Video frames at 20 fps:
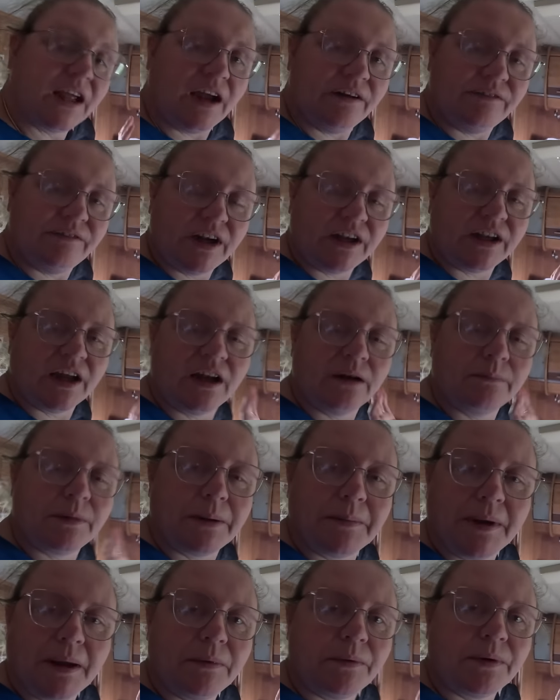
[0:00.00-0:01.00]
Get ready and I'm going
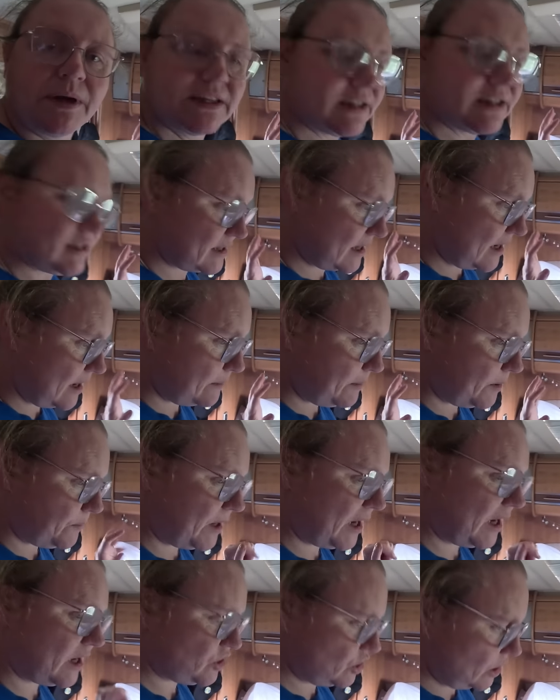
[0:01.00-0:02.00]
to make my way to Scarborough.
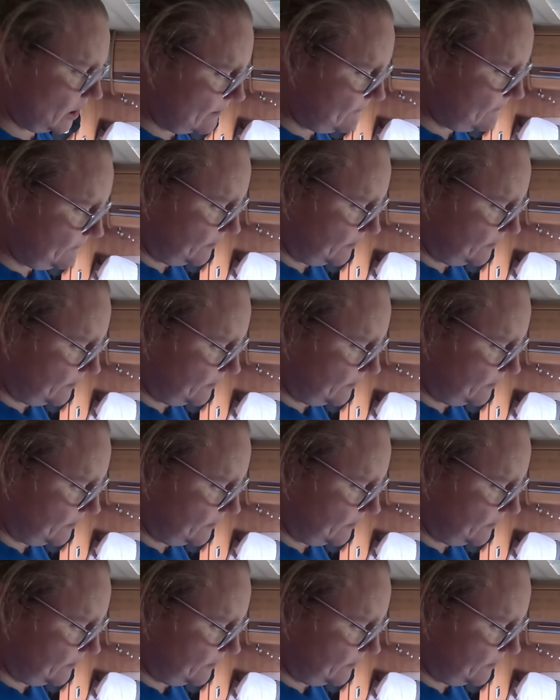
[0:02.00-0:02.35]
We can't check in